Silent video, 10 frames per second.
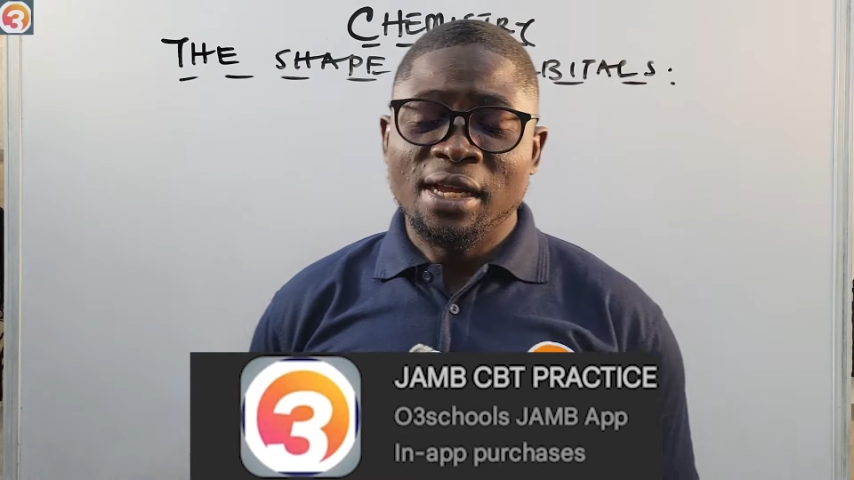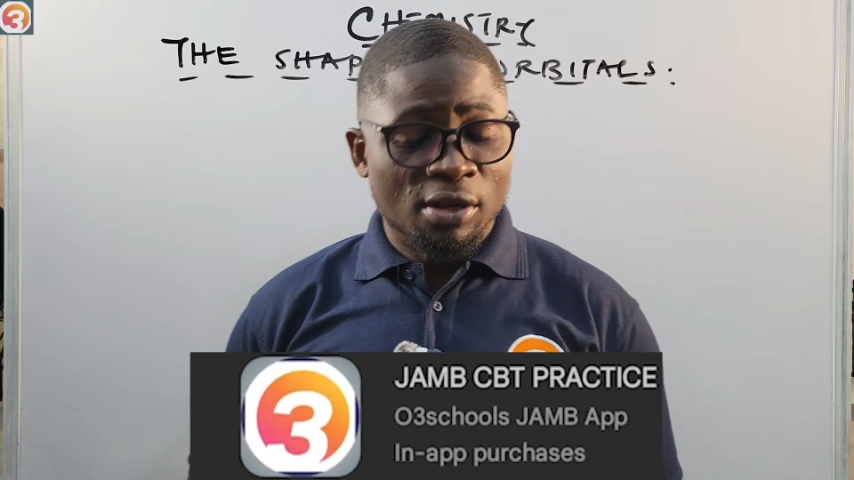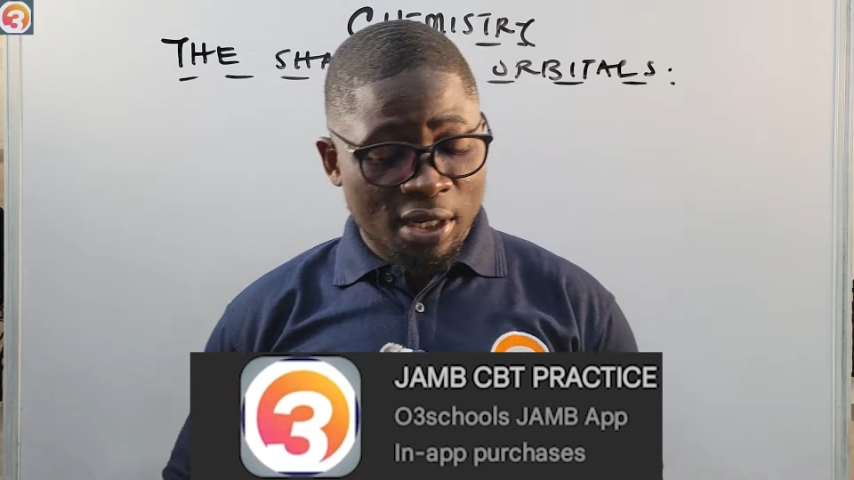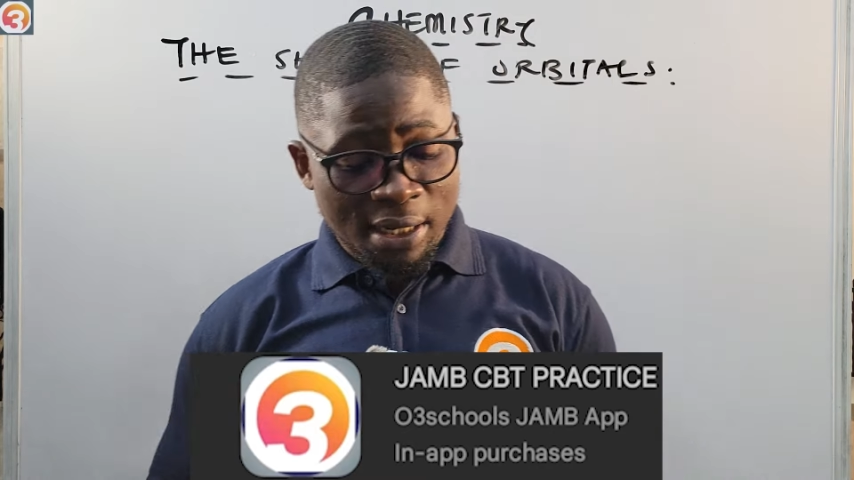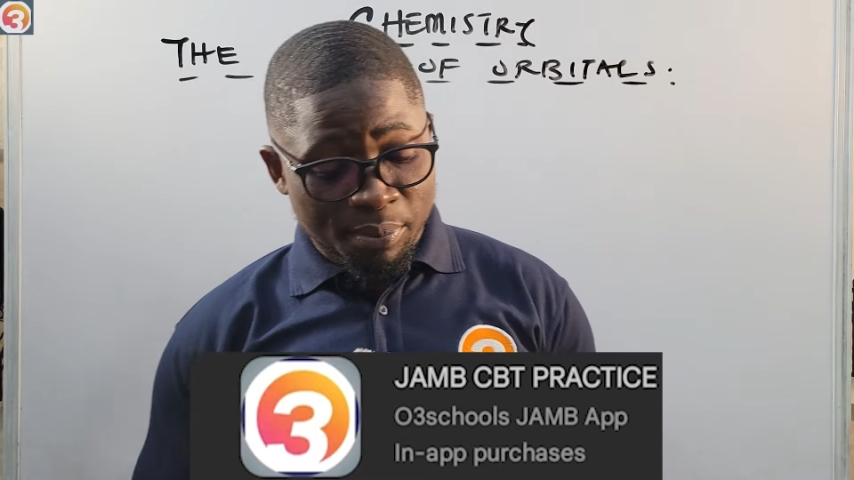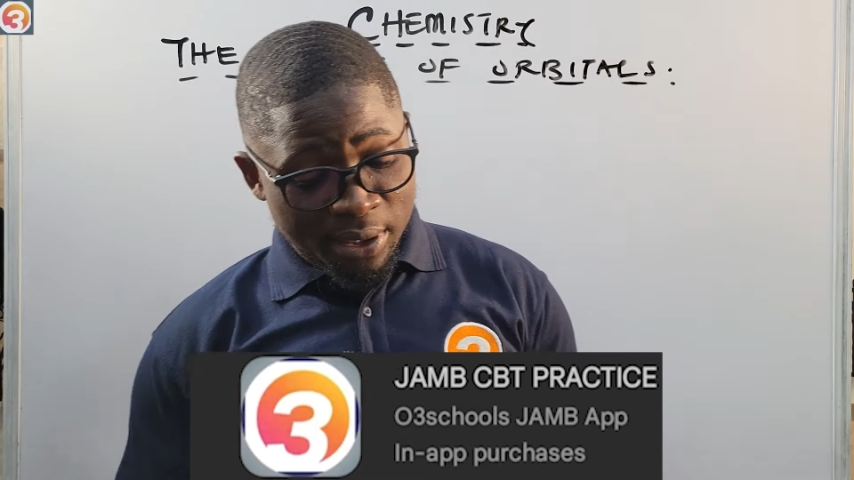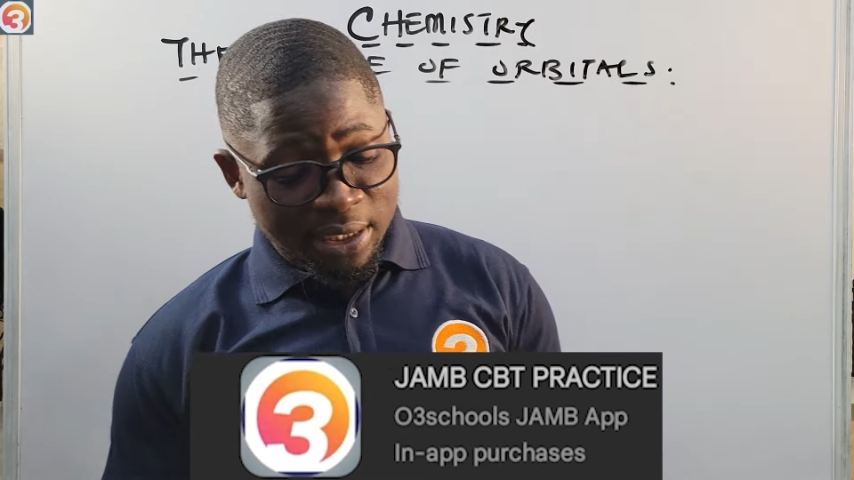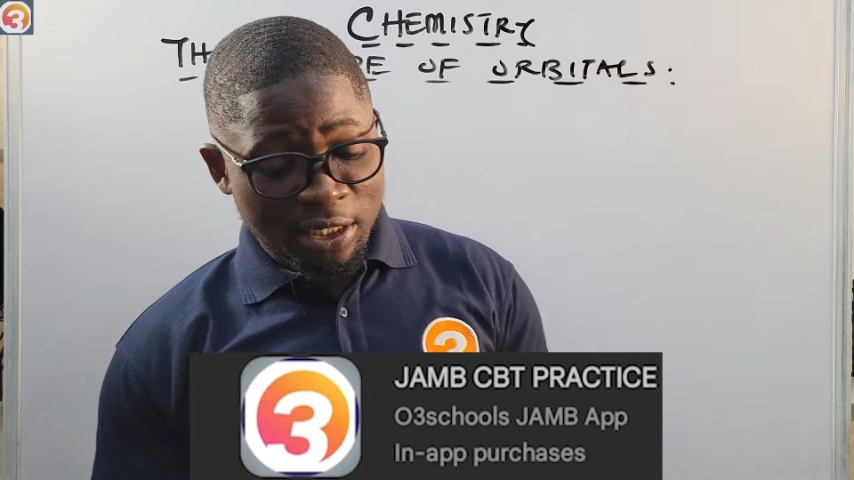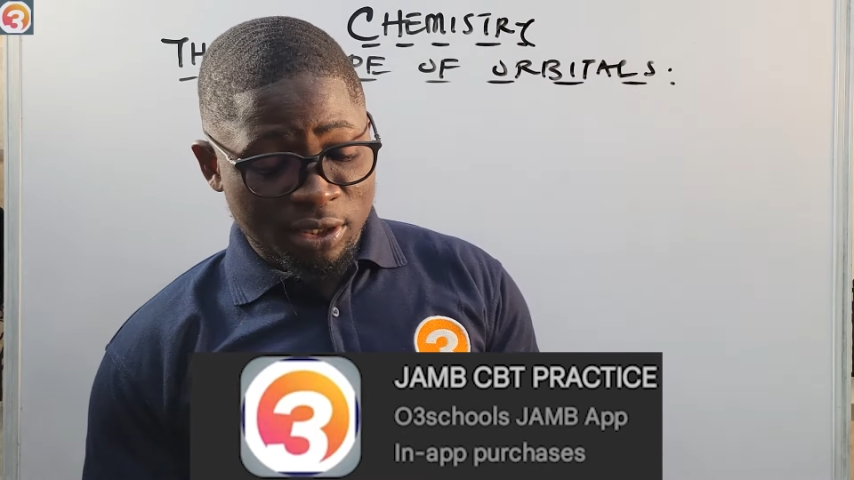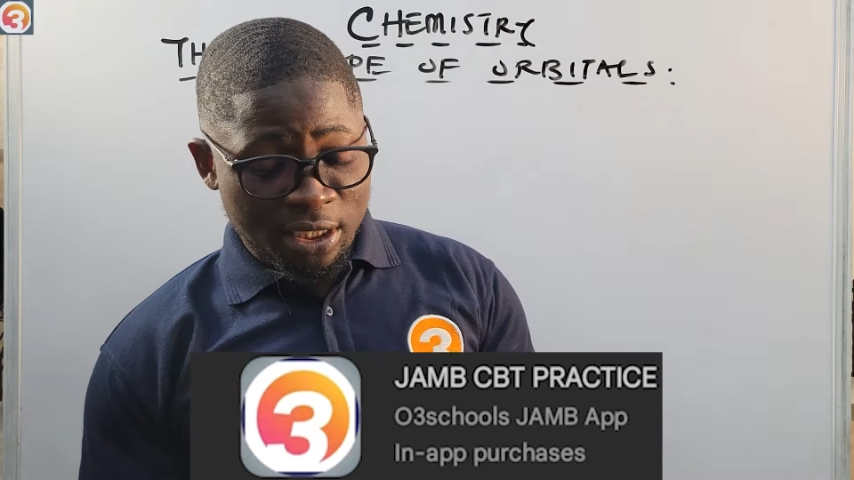Okay, please
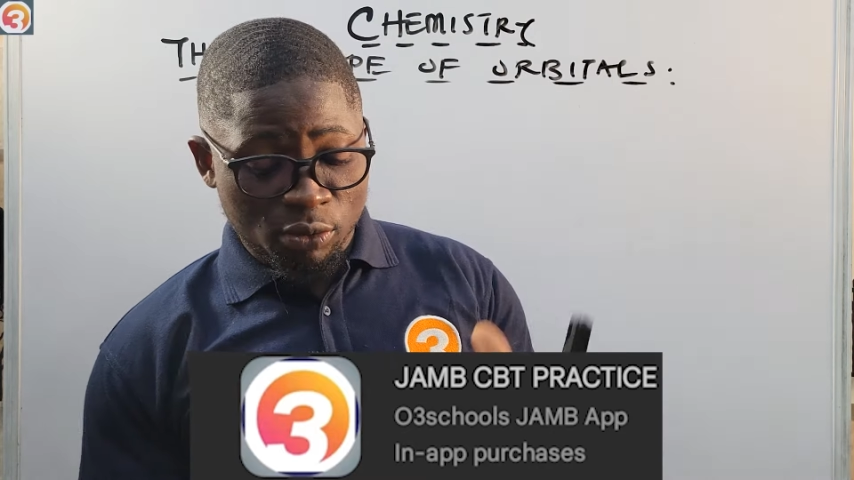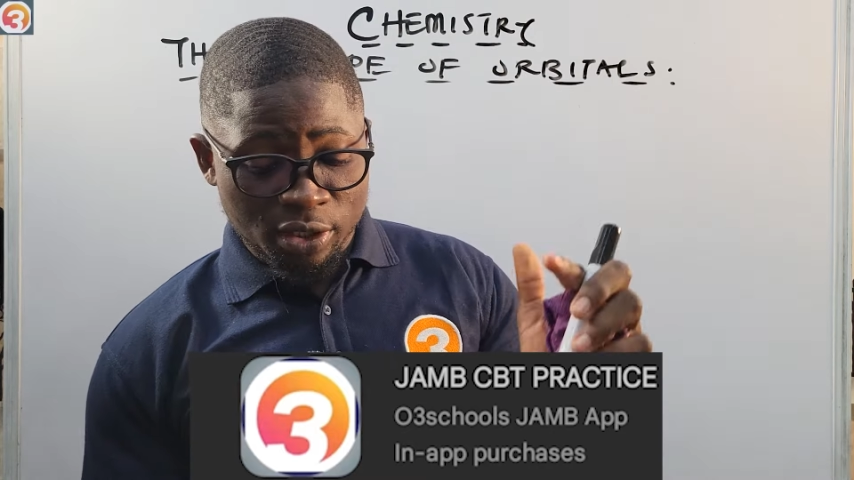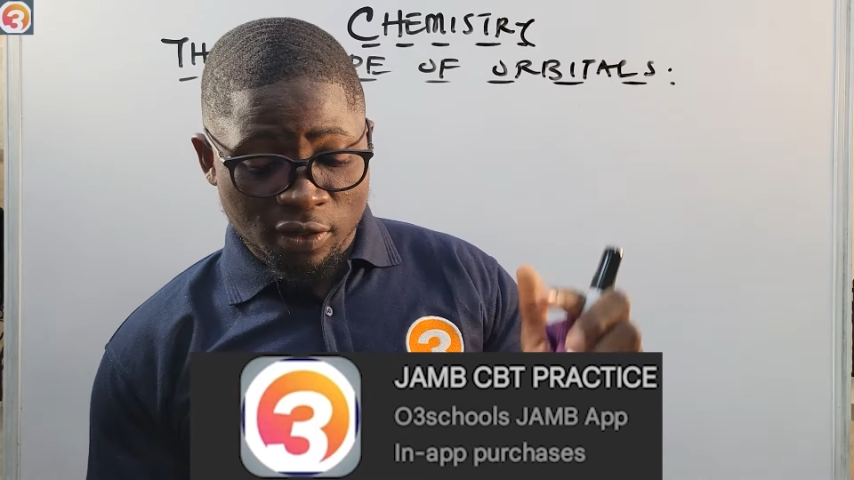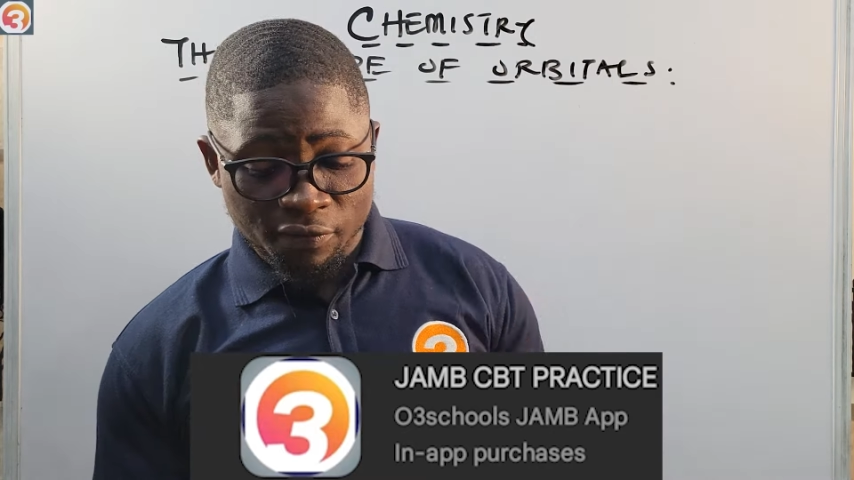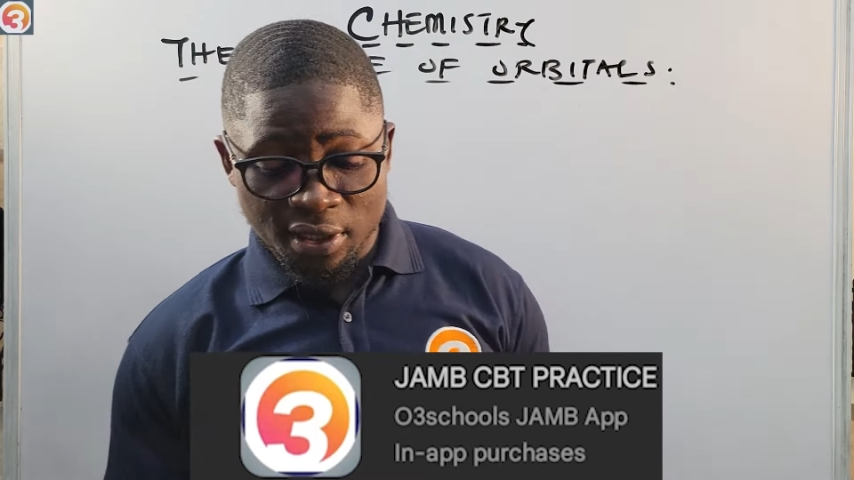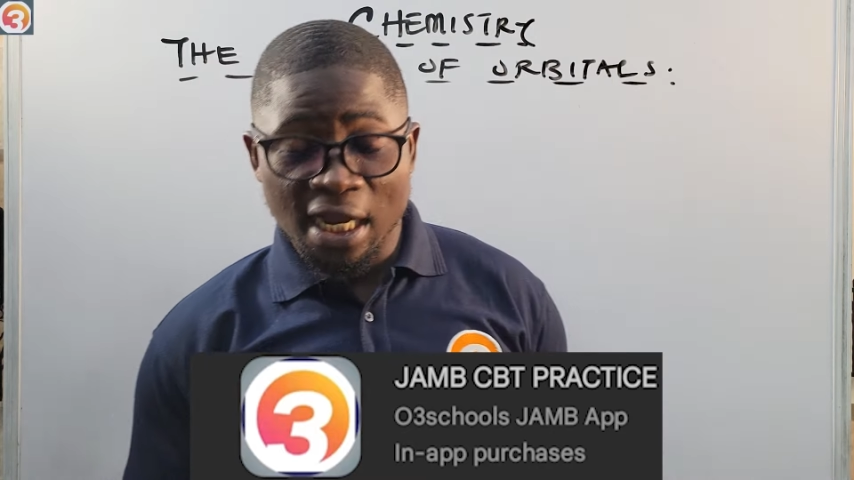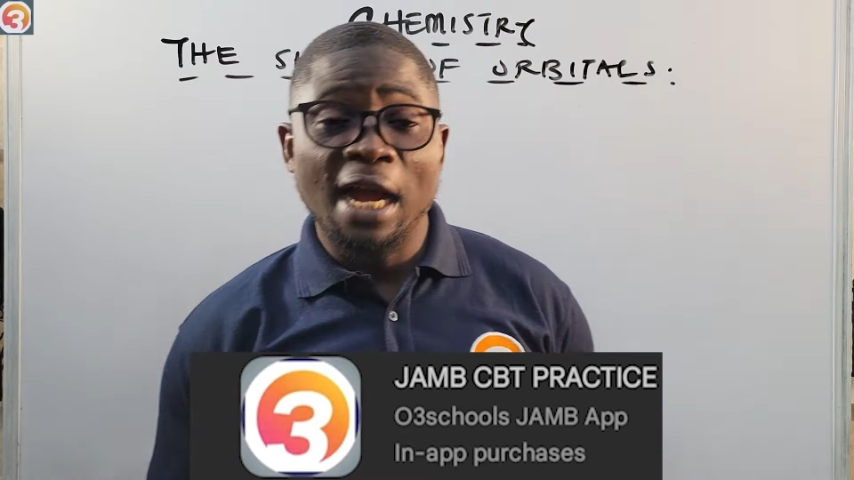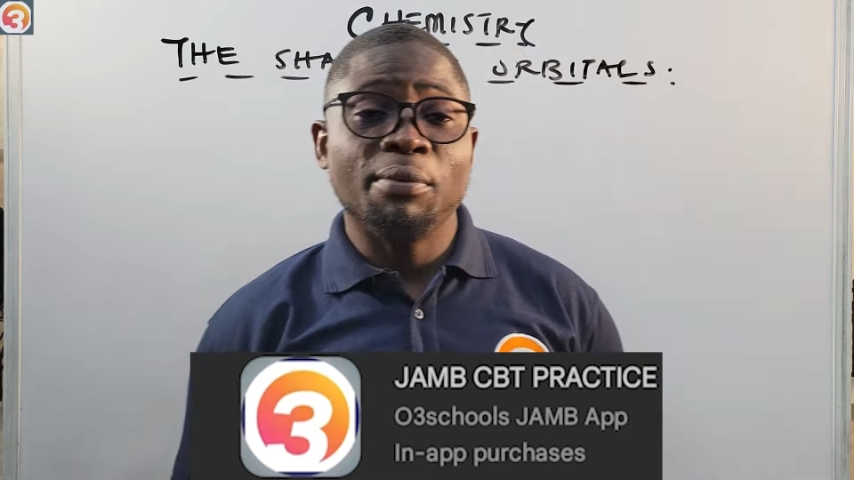let us see a question from the app.